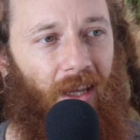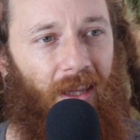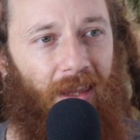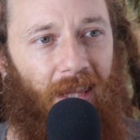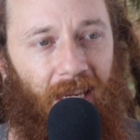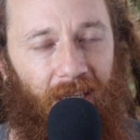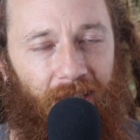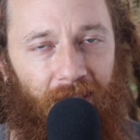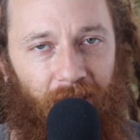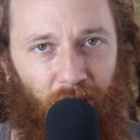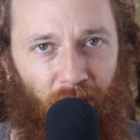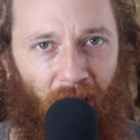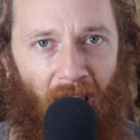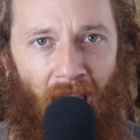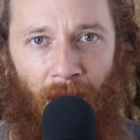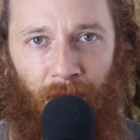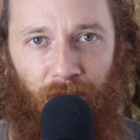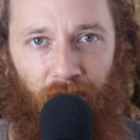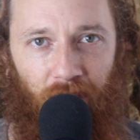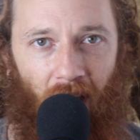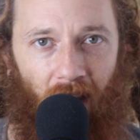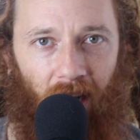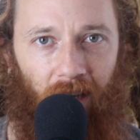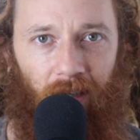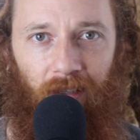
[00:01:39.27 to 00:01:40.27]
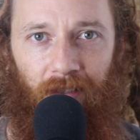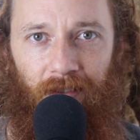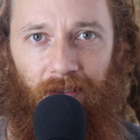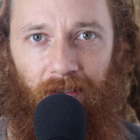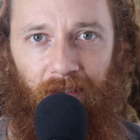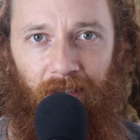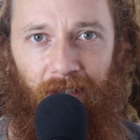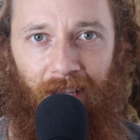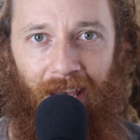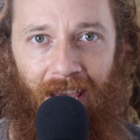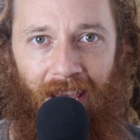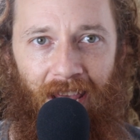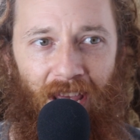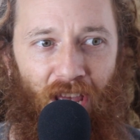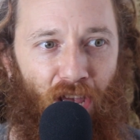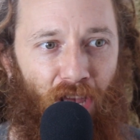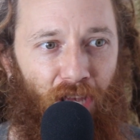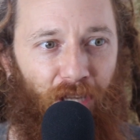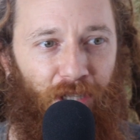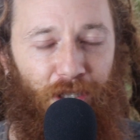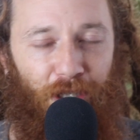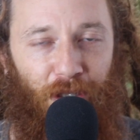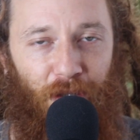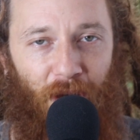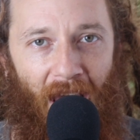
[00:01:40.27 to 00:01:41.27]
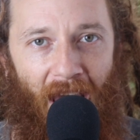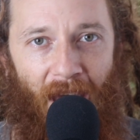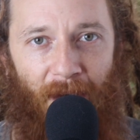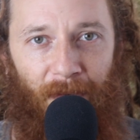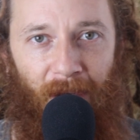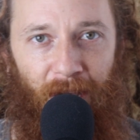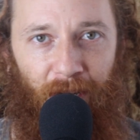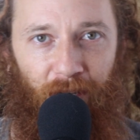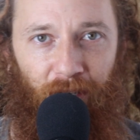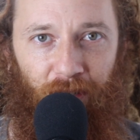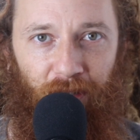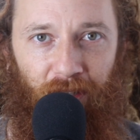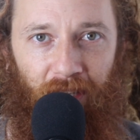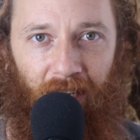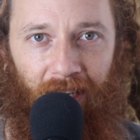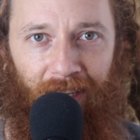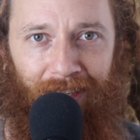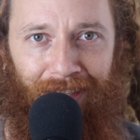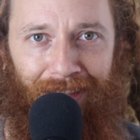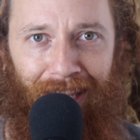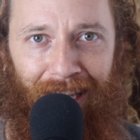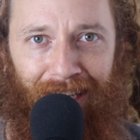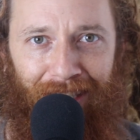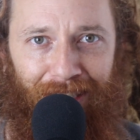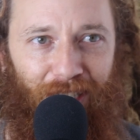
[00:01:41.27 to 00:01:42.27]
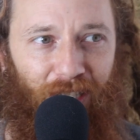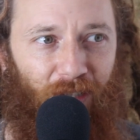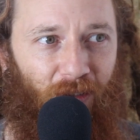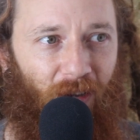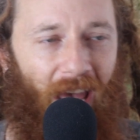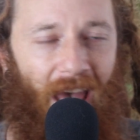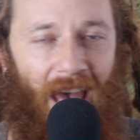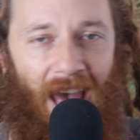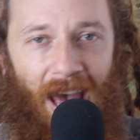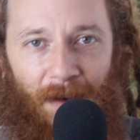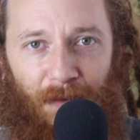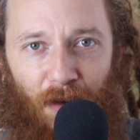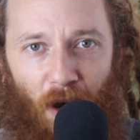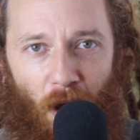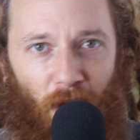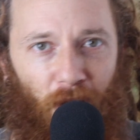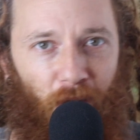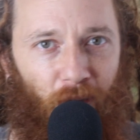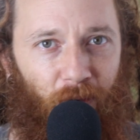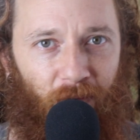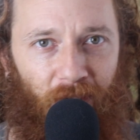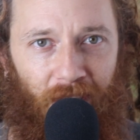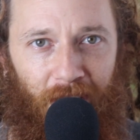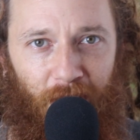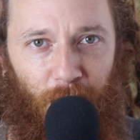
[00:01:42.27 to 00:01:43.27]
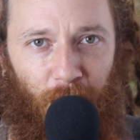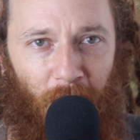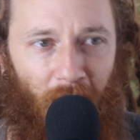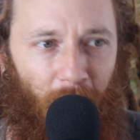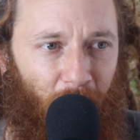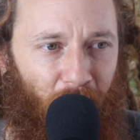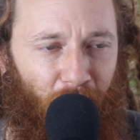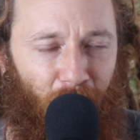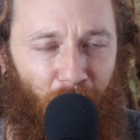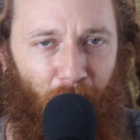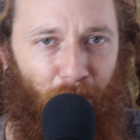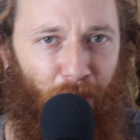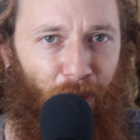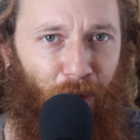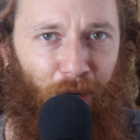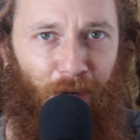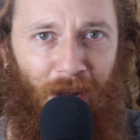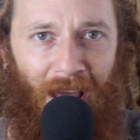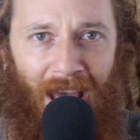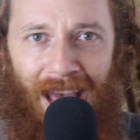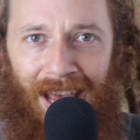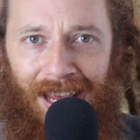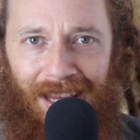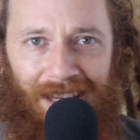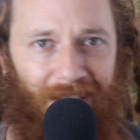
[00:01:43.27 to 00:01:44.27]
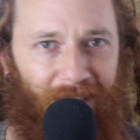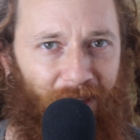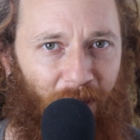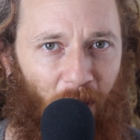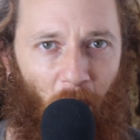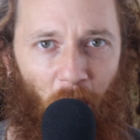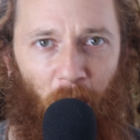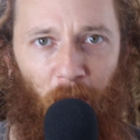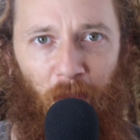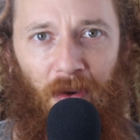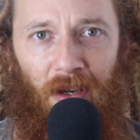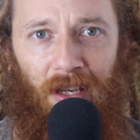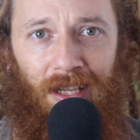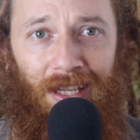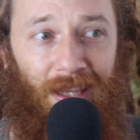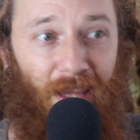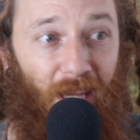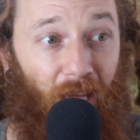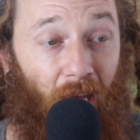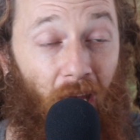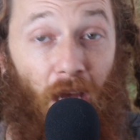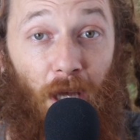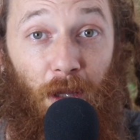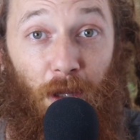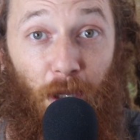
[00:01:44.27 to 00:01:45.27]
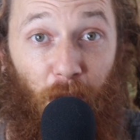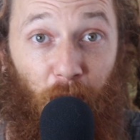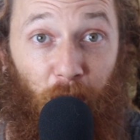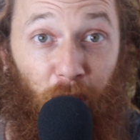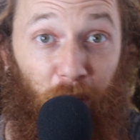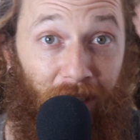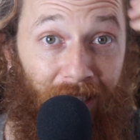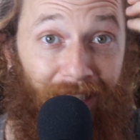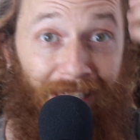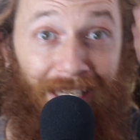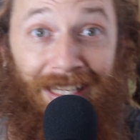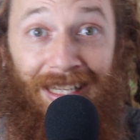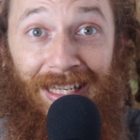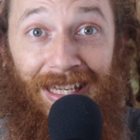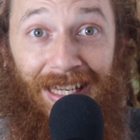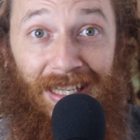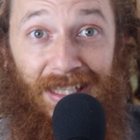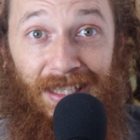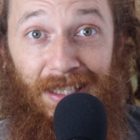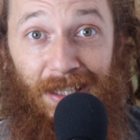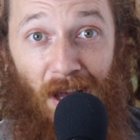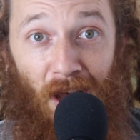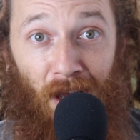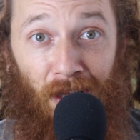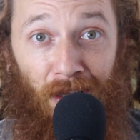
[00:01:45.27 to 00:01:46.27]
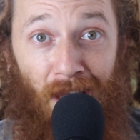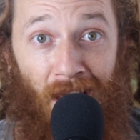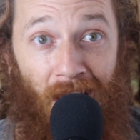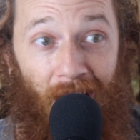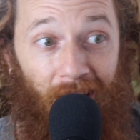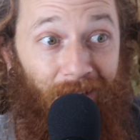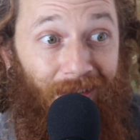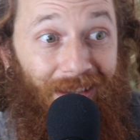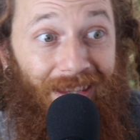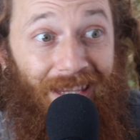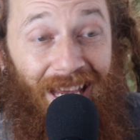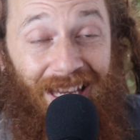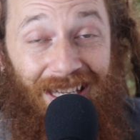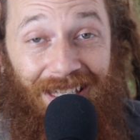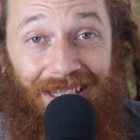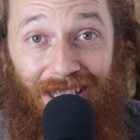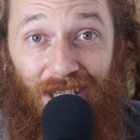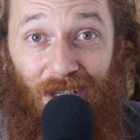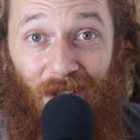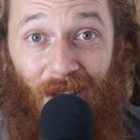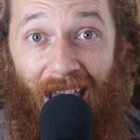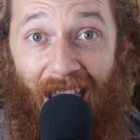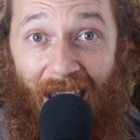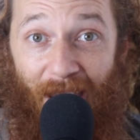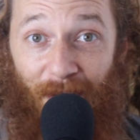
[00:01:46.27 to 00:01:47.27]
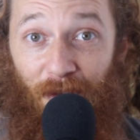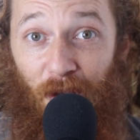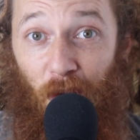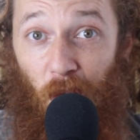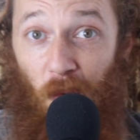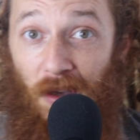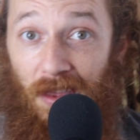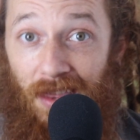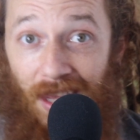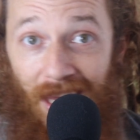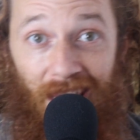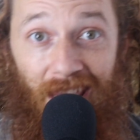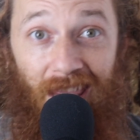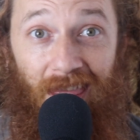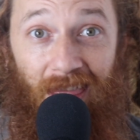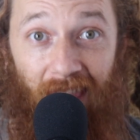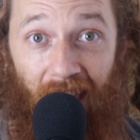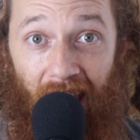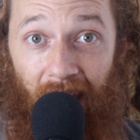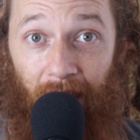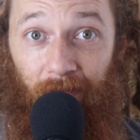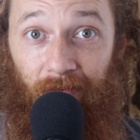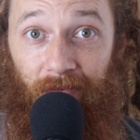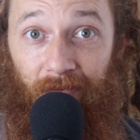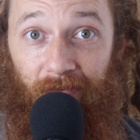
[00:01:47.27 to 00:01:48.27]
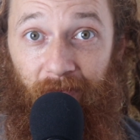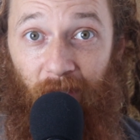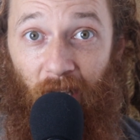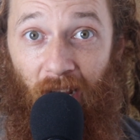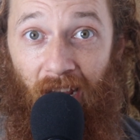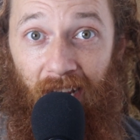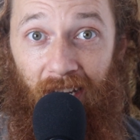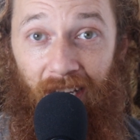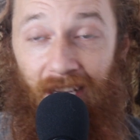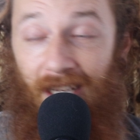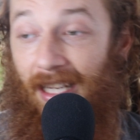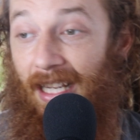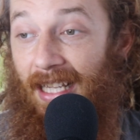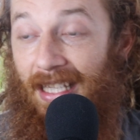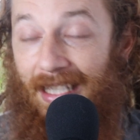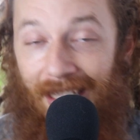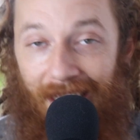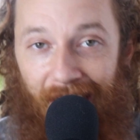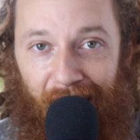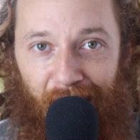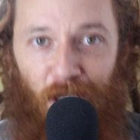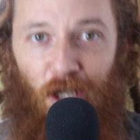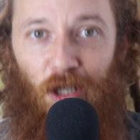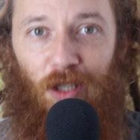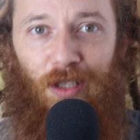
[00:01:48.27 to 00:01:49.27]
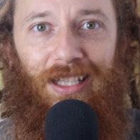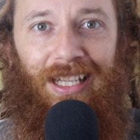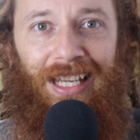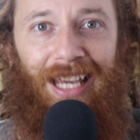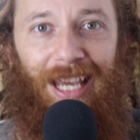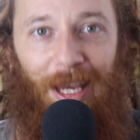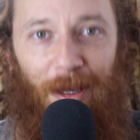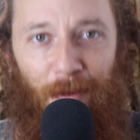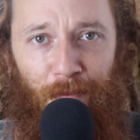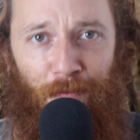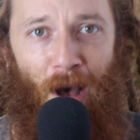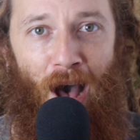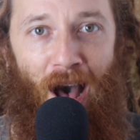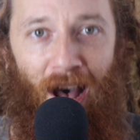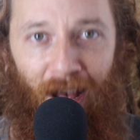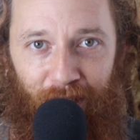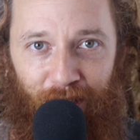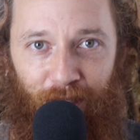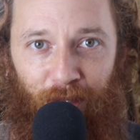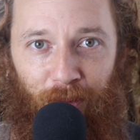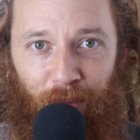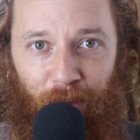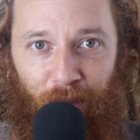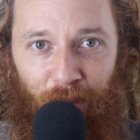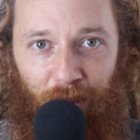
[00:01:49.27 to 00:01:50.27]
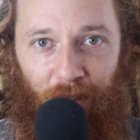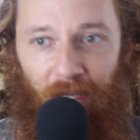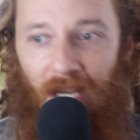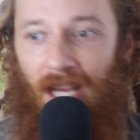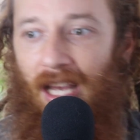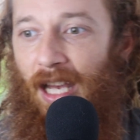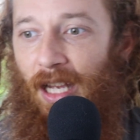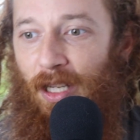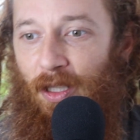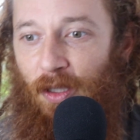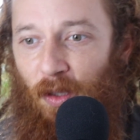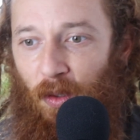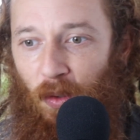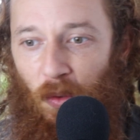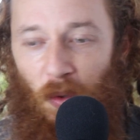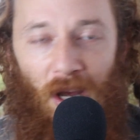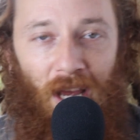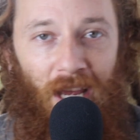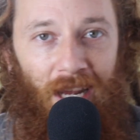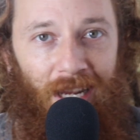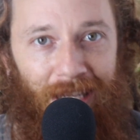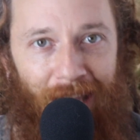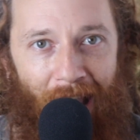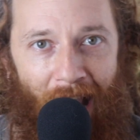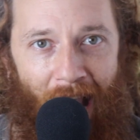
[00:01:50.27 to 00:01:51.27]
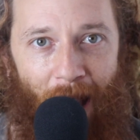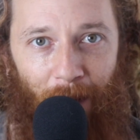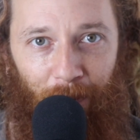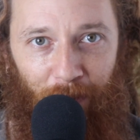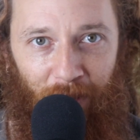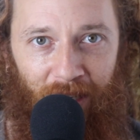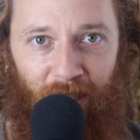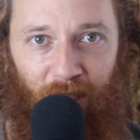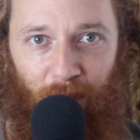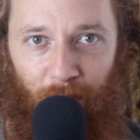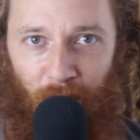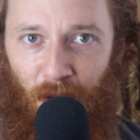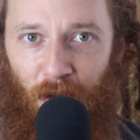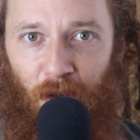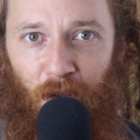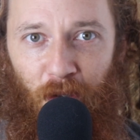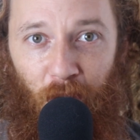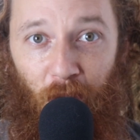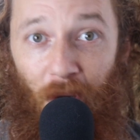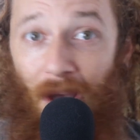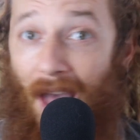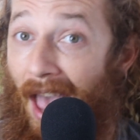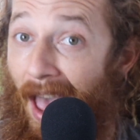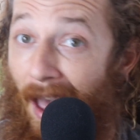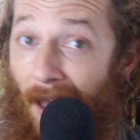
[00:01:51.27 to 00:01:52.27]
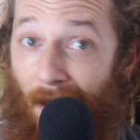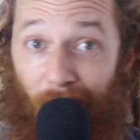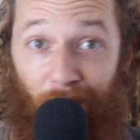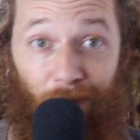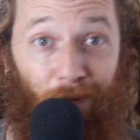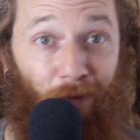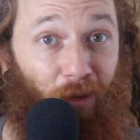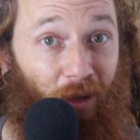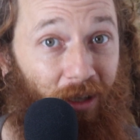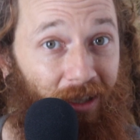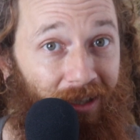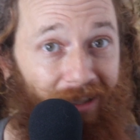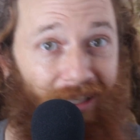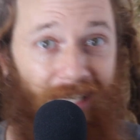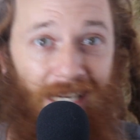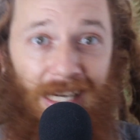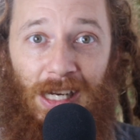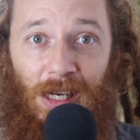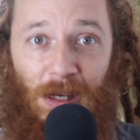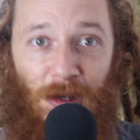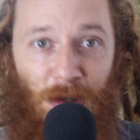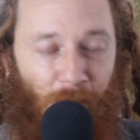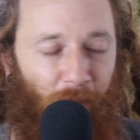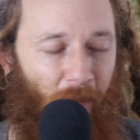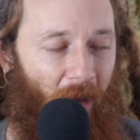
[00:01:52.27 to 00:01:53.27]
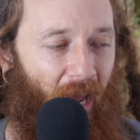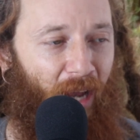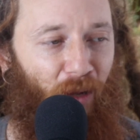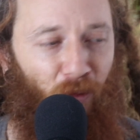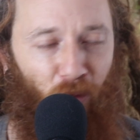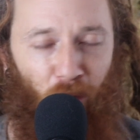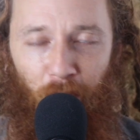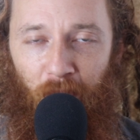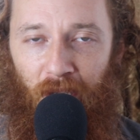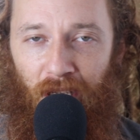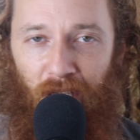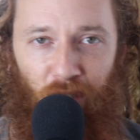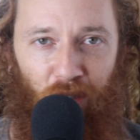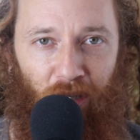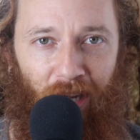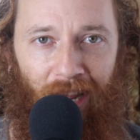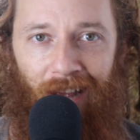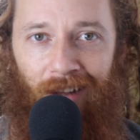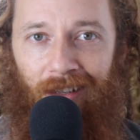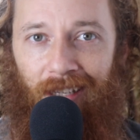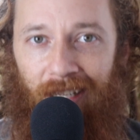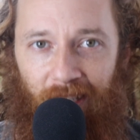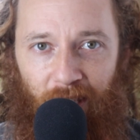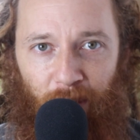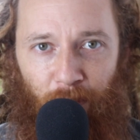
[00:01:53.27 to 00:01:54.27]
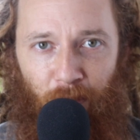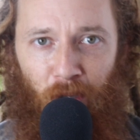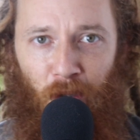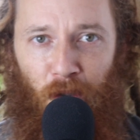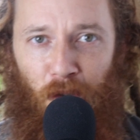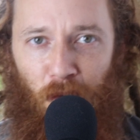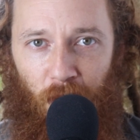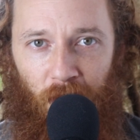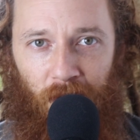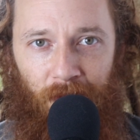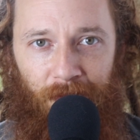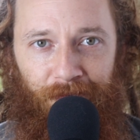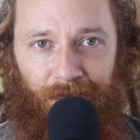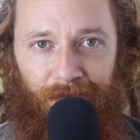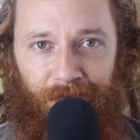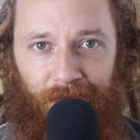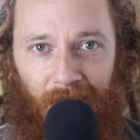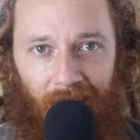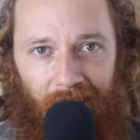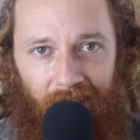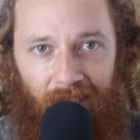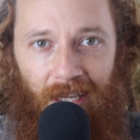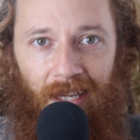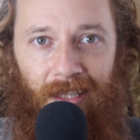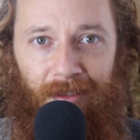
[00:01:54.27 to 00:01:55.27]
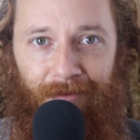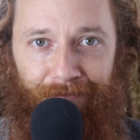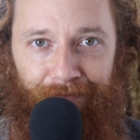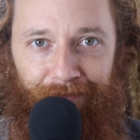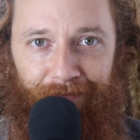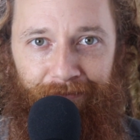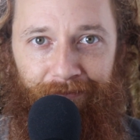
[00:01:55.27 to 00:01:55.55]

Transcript: They still have chakras. They still have energy. They still have all of this. Maybe their third eye isn't open and the, the Kundalini isn't online, but they still have it within them, right? It's literally impossible to not be spiritual. Every single man, woman, and child is spiritual. That's it.